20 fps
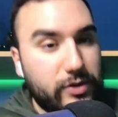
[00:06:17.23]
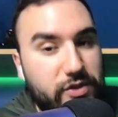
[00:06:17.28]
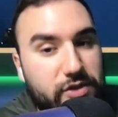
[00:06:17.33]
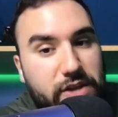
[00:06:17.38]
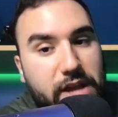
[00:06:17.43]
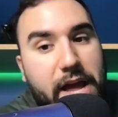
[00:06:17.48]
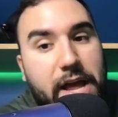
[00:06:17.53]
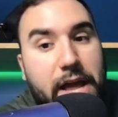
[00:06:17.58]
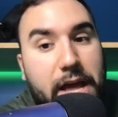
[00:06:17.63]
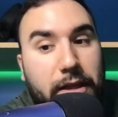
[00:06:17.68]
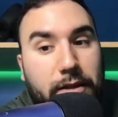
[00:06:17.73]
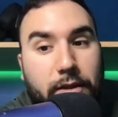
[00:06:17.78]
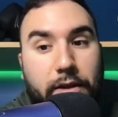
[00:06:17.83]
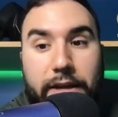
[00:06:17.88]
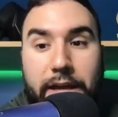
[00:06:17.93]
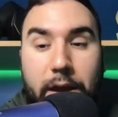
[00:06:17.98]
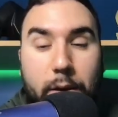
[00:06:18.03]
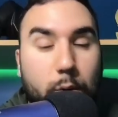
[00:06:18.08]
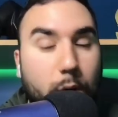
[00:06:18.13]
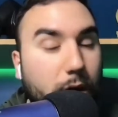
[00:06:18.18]
and look
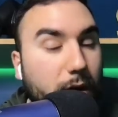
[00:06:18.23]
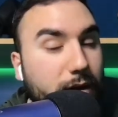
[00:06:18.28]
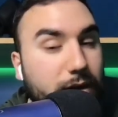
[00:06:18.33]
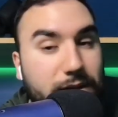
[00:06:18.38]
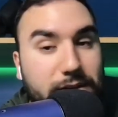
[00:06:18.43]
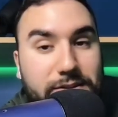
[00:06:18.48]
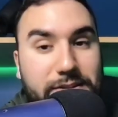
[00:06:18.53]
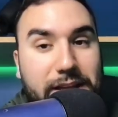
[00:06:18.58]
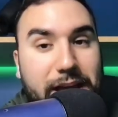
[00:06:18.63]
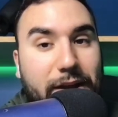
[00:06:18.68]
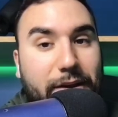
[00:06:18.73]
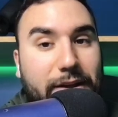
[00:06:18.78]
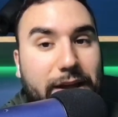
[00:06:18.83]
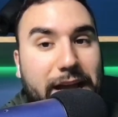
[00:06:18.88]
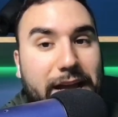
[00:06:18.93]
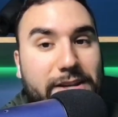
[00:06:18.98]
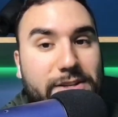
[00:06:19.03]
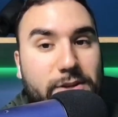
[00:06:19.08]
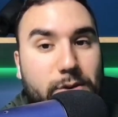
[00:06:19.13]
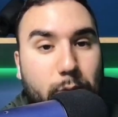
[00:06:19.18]
at where it is now,
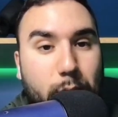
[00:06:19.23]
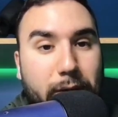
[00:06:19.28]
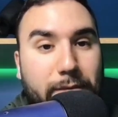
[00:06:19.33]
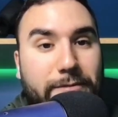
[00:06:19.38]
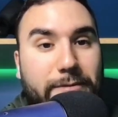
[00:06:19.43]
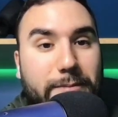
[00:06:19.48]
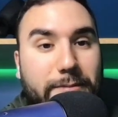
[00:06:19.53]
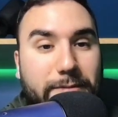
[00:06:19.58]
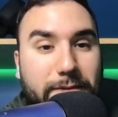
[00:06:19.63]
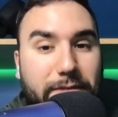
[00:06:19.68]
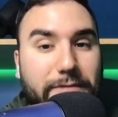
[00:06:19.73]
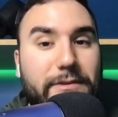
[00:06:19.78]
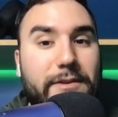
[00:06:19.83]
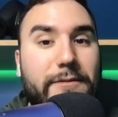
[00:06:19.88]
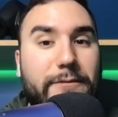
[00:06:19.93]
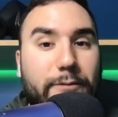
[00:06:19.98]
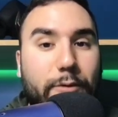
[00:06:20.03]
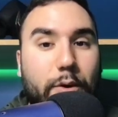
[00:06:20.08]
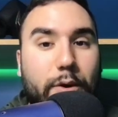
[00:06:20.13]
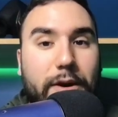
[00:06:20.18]
guys. It went from
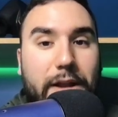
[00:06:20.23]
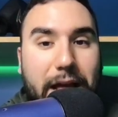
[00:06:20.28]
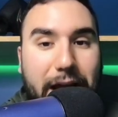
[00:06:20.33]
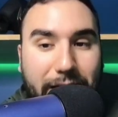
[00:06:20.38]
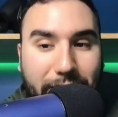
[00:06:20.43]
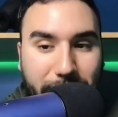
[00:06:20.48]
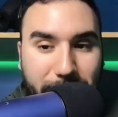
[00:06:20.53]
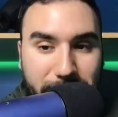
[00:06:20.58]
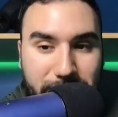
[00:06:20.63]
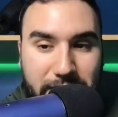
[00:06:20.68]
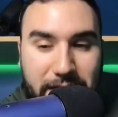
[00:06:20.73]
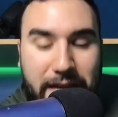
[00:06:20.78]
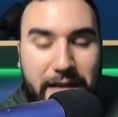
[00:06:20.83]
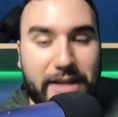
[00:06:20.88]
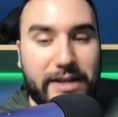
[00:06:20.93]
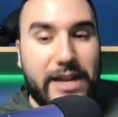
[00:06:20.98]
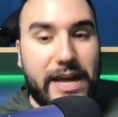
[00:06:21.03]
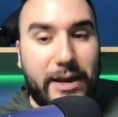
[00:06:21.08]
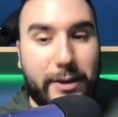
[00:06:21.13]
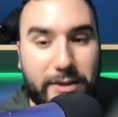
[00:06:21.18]
$54,
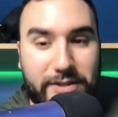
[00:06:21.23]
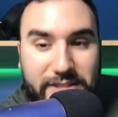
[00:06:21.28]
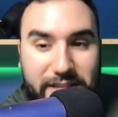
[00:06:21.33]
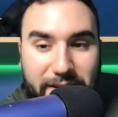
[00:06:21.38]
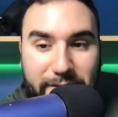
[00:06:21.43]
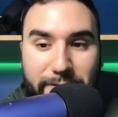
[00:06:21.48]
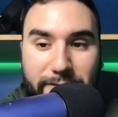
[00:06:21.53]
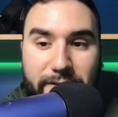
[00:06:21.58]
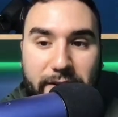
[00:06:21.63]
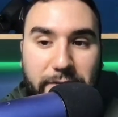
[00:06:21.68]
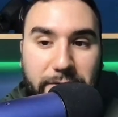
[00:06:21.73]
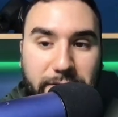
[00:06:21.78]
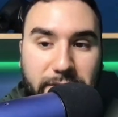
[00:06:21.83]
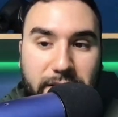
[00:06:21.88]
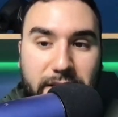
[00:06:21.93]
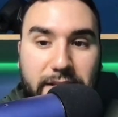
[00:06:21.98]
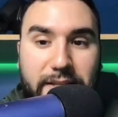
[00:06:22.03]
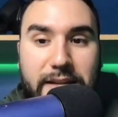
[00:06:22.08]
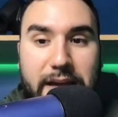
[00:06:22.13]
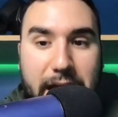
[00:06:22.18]
now it's at
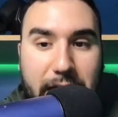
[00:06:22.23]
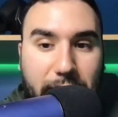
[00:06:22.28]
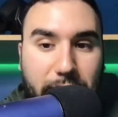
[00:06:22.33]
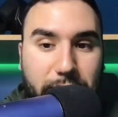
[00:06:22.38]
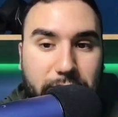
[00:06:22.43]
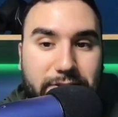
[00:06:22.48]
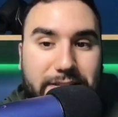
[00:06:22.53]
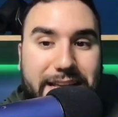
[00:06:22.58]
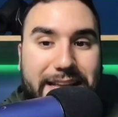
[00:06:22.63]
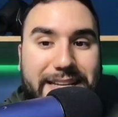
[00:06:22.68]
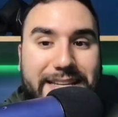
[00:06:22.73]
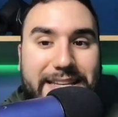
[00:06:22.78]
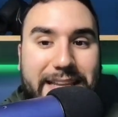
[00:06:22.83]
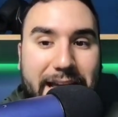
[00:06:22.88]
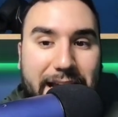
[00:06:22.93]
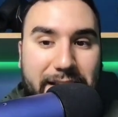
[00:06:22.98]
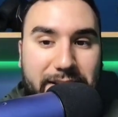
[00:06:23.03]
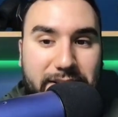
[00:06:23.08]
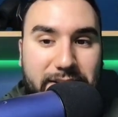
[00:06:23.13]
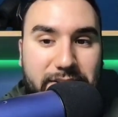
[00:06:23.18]

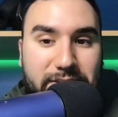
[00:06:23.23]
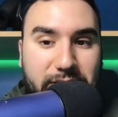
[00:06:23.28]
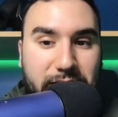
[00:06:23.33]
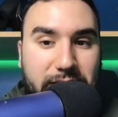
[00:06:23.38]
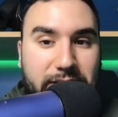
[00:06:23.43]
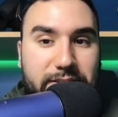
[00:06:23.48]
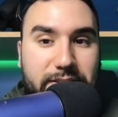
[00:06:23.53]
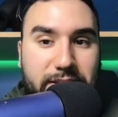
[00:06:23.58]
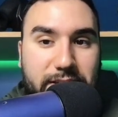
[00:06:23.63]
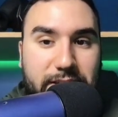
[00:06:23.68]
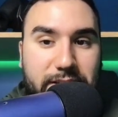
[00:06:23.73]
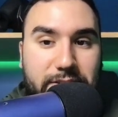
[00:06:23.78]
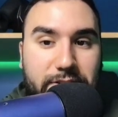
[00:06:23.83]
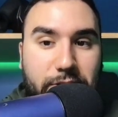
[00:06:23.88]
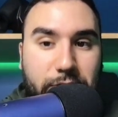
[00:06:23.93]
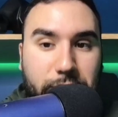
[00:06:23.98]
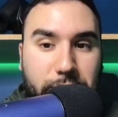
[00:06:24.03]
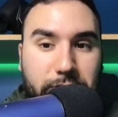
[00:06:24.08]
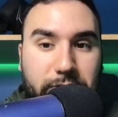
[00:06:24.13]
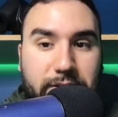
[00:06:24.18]
$50.90. It is
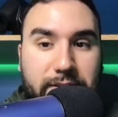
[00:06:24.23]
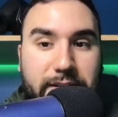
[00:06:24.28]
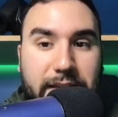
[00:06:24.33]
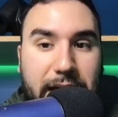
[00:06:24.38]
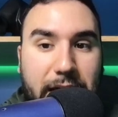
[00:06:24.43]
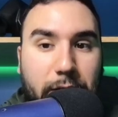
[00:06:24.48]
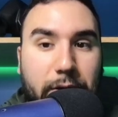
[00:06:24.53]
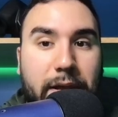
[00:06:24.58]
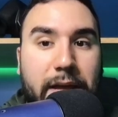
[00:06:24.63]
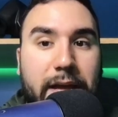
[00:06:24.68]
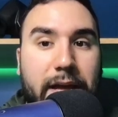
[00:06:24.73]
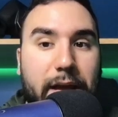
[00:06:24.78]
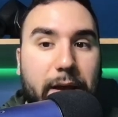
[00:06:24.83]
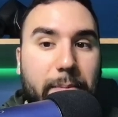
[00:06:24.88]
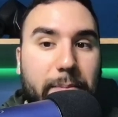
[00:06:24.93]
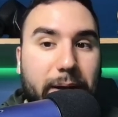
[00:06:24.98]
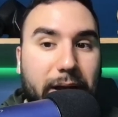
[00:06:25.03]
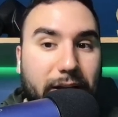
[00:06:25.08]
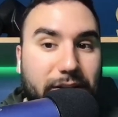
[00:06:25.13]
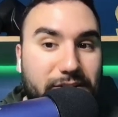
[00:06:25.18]
currently down
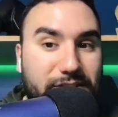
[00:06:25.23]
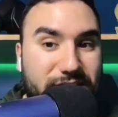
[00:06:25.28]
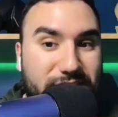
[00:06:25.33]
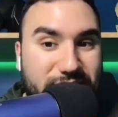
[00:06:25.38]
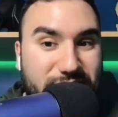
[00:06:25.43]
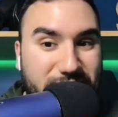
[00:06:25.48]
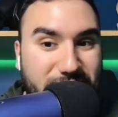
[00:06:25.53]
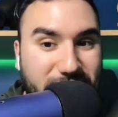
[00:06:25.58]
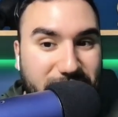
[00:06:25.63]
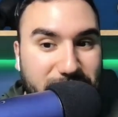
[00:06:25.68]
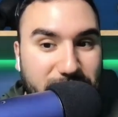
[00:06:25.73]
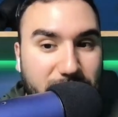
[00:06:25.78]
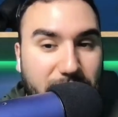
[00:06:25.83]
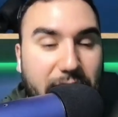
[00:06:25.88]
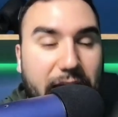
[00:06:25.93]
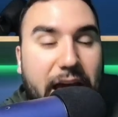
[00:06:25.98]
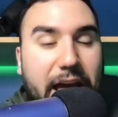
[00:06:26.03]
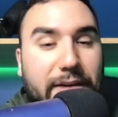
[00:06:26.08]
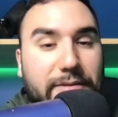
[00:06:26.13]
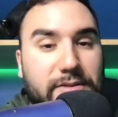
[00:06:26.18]
about
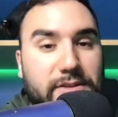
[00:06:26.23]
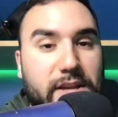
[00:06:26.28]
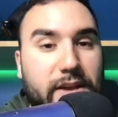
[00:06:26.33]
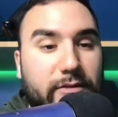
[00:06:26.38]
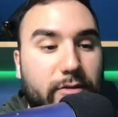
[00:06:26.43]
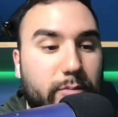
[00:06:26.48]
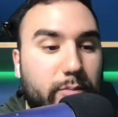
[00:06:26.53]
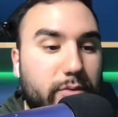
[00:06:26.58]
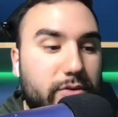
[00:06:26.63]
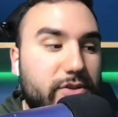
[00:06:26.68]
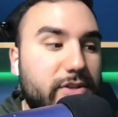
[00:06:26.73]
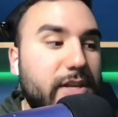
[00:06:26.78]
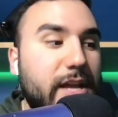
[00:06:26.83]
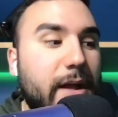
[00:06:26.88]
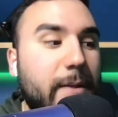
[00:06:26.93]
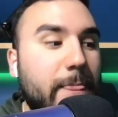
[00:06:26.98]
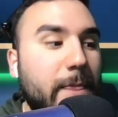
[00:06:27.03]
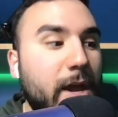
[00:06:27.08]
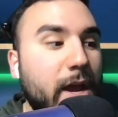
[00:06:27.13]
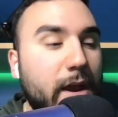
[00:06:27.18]
65
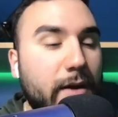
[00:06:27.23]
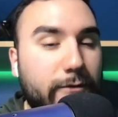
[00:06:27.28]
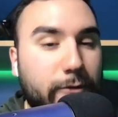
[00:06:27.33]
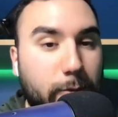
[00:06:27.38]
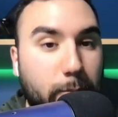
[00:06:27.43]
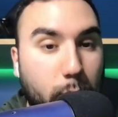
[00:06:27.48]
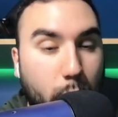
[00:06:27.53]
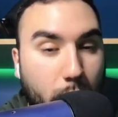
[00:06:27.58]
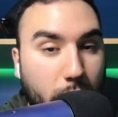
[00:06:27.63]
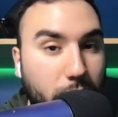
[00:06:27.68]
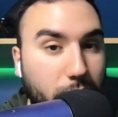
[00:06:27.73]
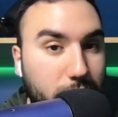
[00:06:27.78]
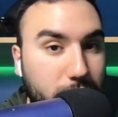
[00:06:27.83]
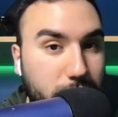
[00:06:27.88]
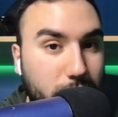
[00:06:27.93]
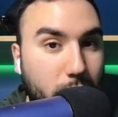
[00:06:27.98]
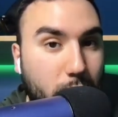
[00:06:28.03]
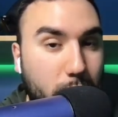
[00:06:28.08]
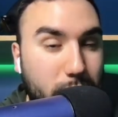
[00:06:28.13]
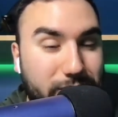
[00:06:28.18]
7% from where it
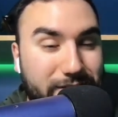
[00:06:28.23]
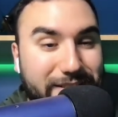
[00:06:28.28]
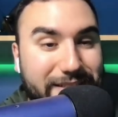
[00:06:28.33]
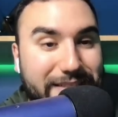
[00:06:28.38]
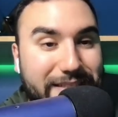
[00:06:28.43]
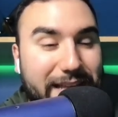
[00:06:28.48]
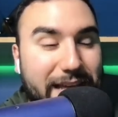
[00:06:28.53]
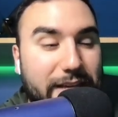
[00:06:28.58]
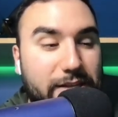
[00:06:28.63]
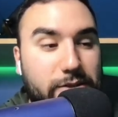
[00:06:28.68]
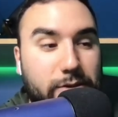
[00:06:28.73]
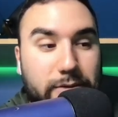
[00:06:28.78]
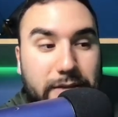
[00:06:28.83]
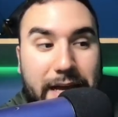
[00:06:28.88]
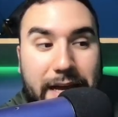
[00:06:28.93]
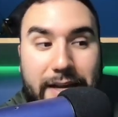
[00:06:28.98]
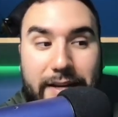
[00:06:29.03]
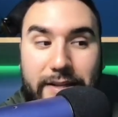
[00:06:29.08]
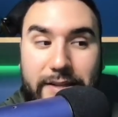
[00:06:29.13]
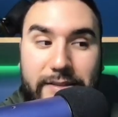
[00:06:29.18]
closed today. So,
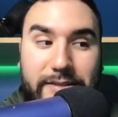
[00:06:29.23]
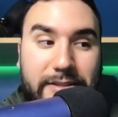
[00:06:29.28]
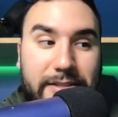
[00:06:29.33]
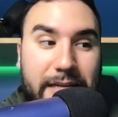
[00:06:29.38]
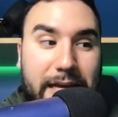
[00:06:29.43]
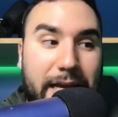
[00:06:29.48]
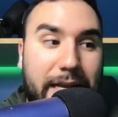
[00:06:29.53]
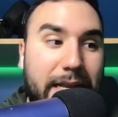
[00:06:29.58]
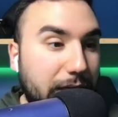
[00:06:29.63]
not a good sign.